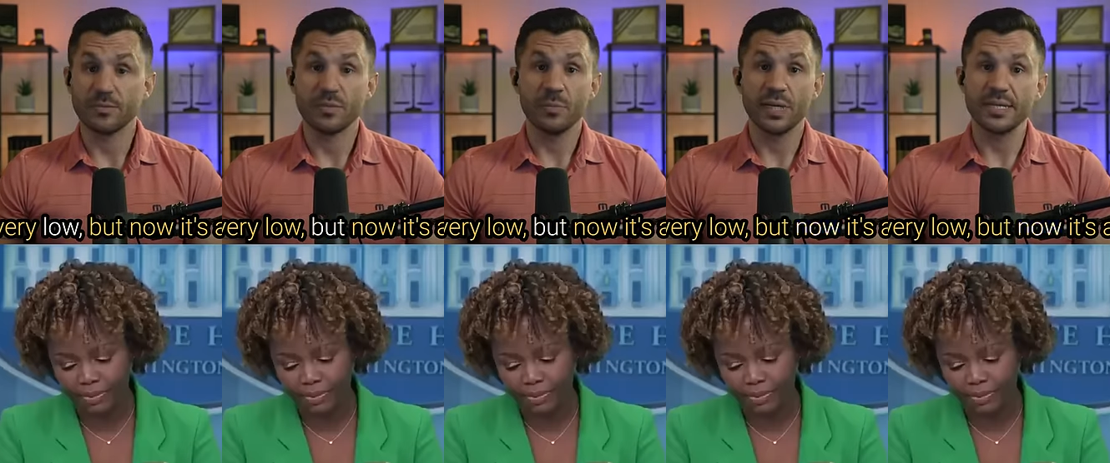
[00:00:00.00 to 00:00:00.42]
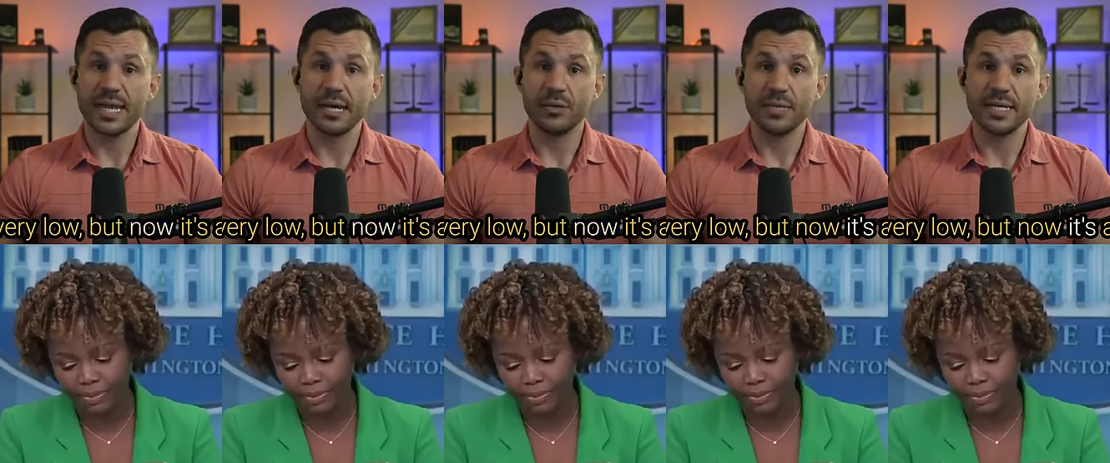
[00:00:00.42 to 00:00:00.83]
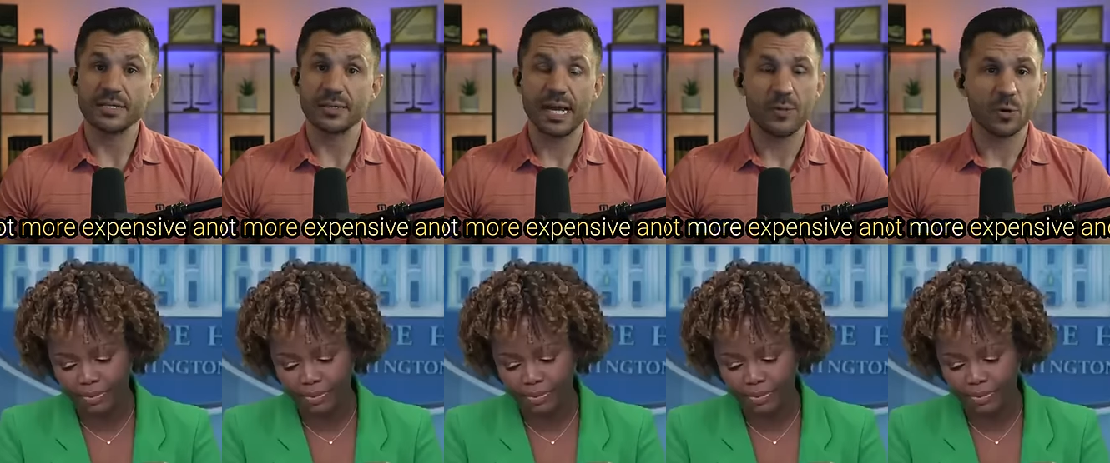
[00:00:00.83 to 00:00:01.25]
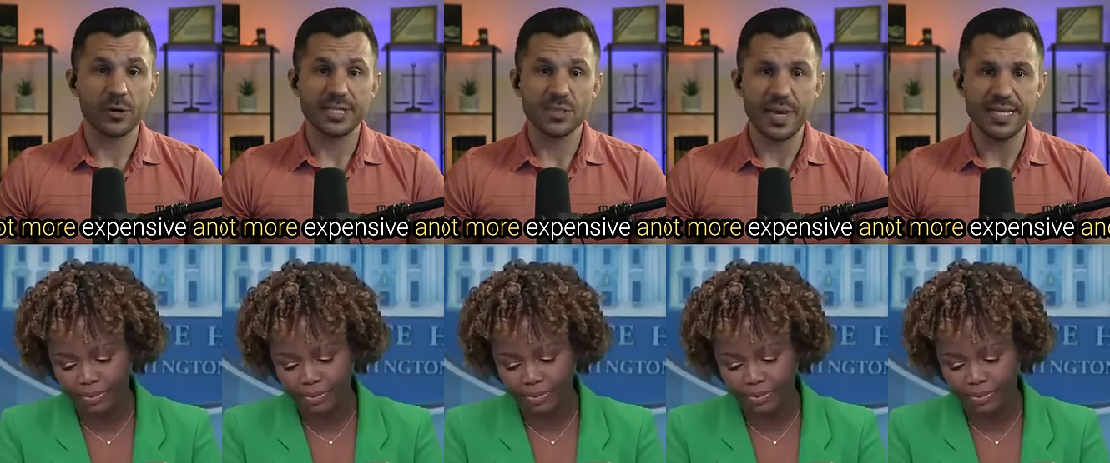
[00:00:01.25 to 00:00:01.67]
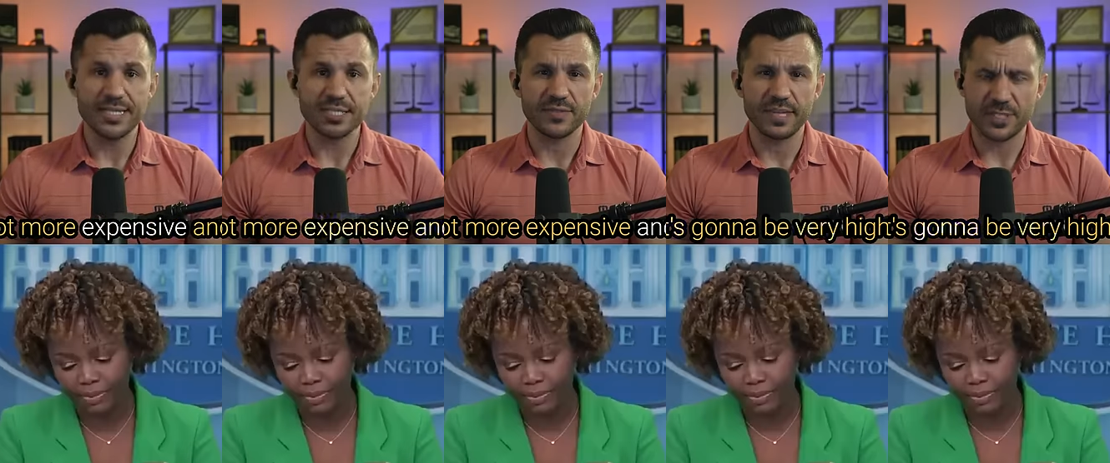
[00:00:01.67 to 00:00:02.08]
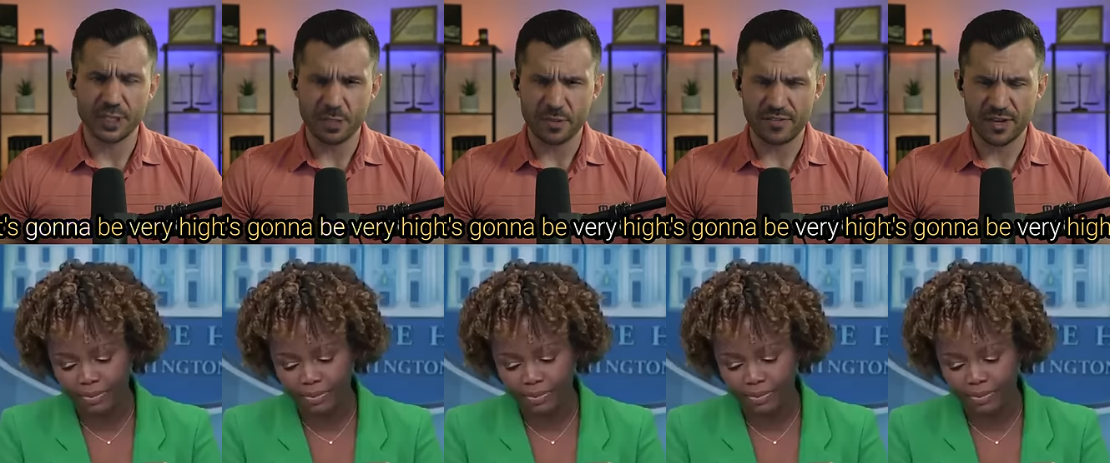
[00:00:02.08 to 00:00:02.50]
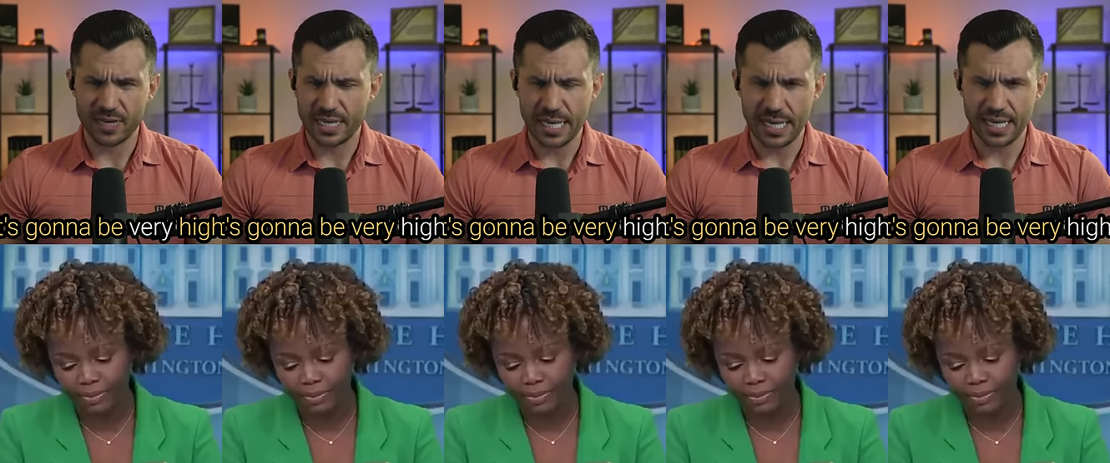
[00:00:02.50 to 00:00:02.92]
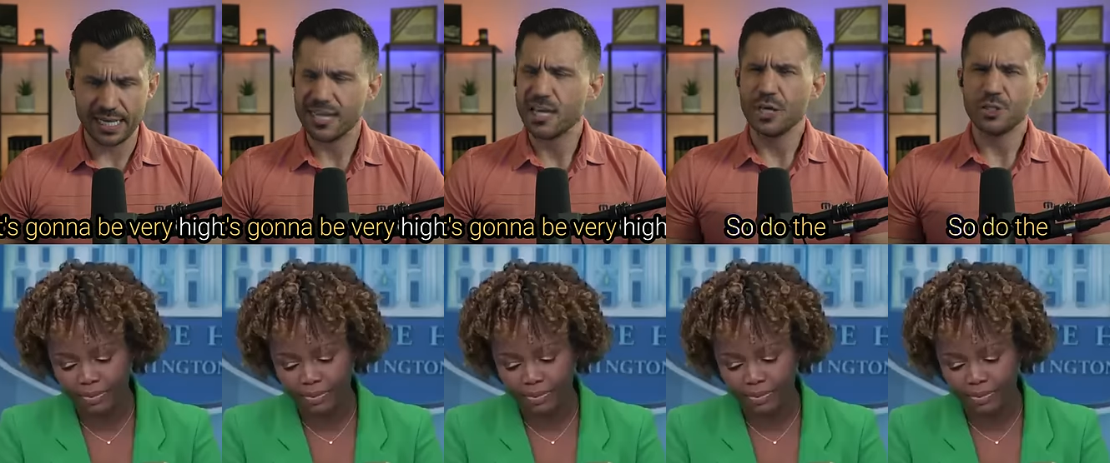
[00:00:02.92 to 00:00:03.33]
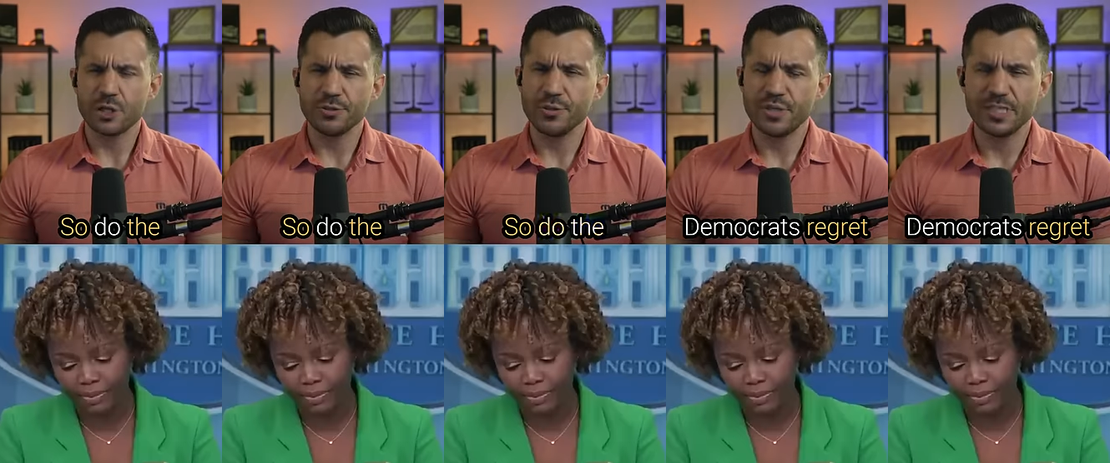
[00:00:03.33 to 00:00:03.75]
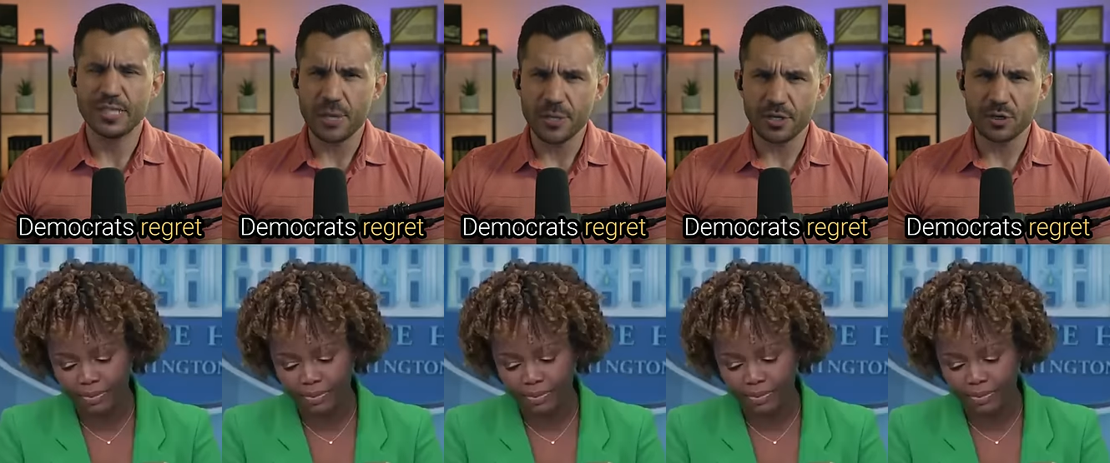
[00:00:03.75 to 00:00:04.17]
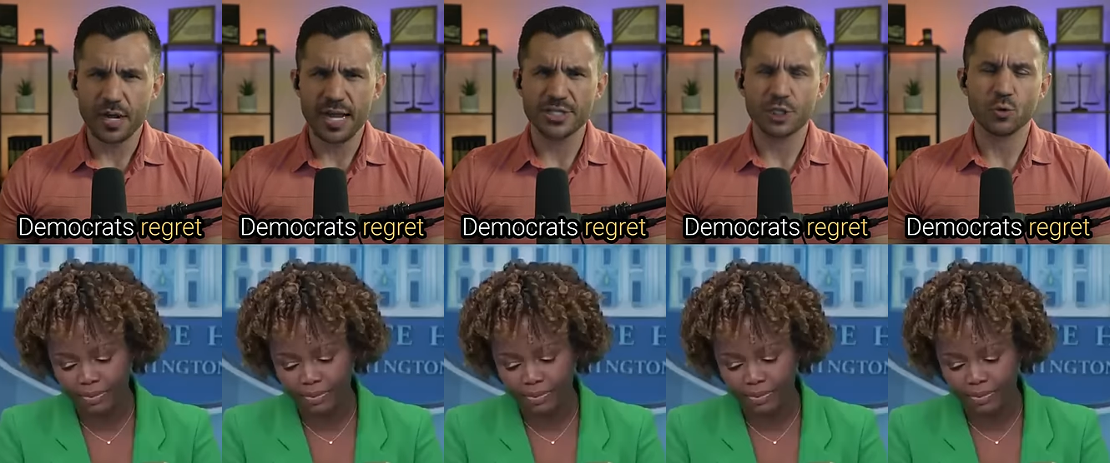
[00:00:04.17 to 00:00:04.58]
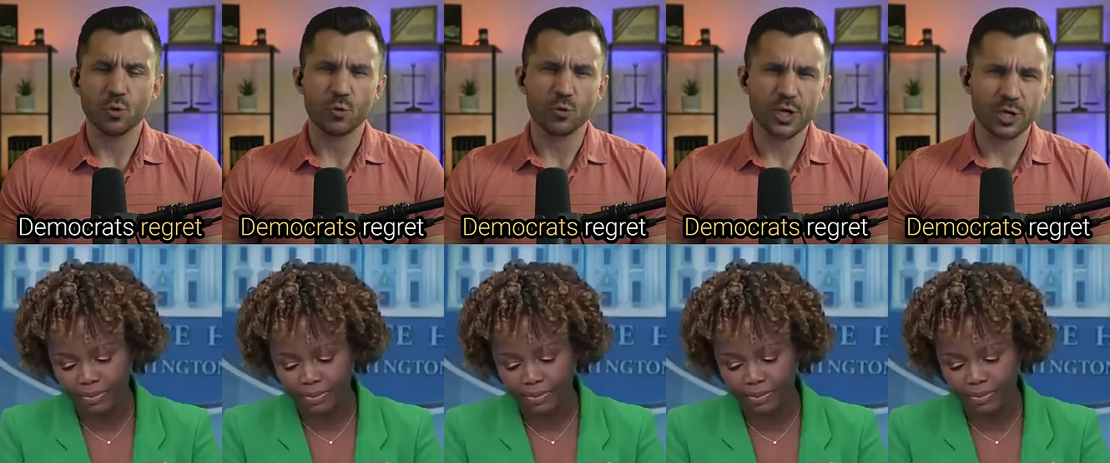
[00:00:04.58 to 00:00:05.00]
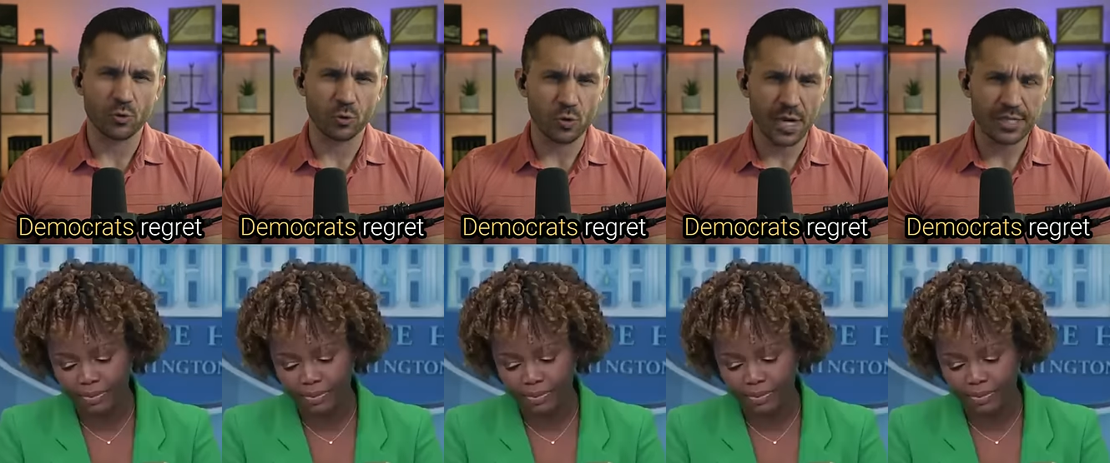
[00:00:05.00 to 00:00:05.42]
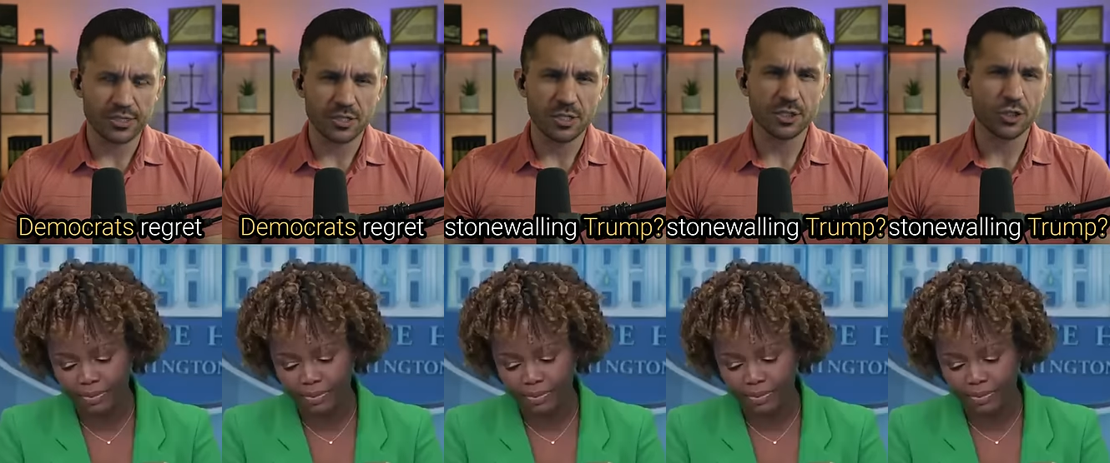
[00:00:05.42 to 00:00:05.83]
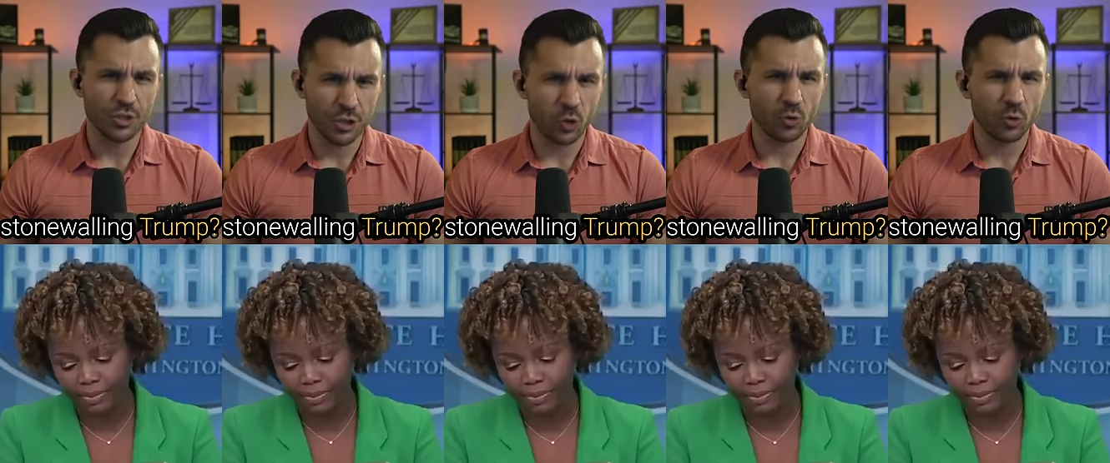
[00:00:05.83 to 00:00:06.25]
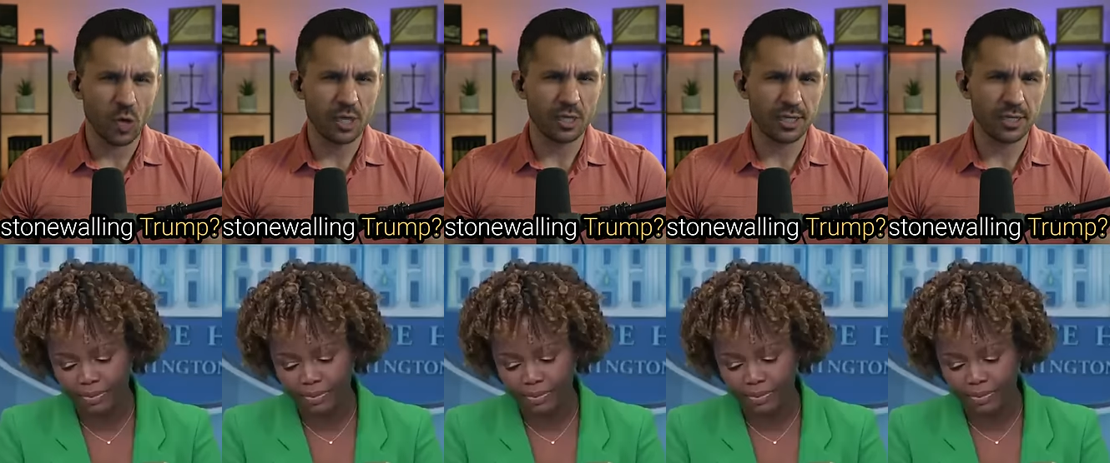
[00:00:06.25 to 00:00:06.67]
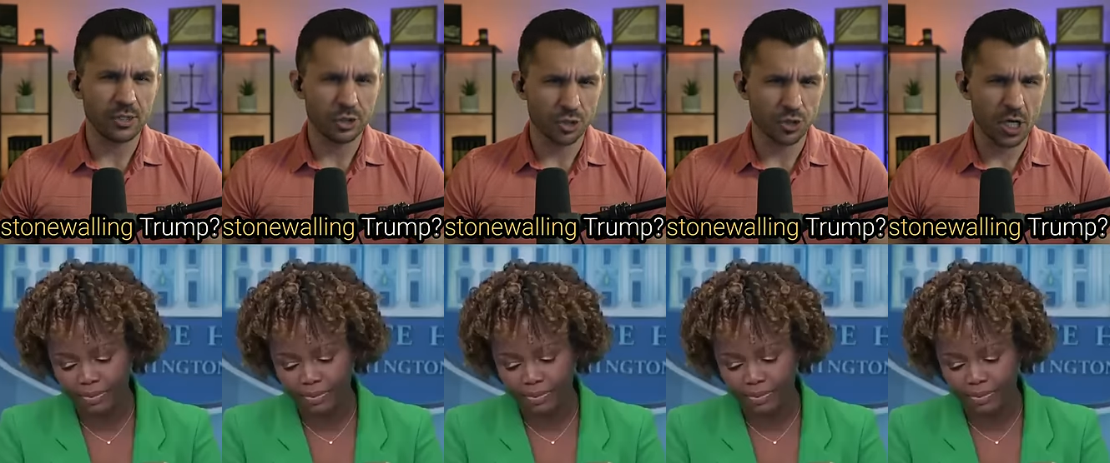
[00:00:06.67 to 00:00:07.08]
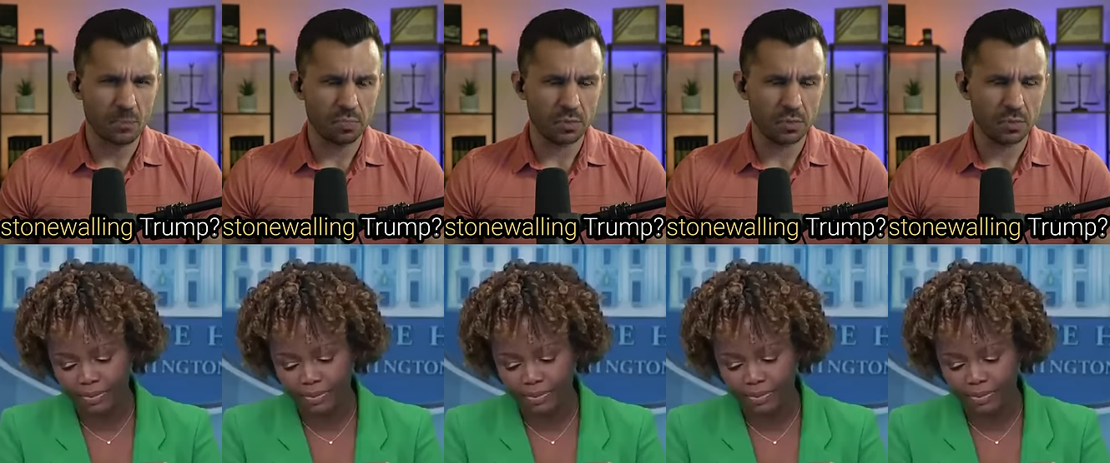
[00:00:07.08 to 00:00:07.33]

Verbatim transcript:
Speaker 1: but now it's a lot more expensive and it's going to be very high. So do the Democrats regret stonewalling Trump?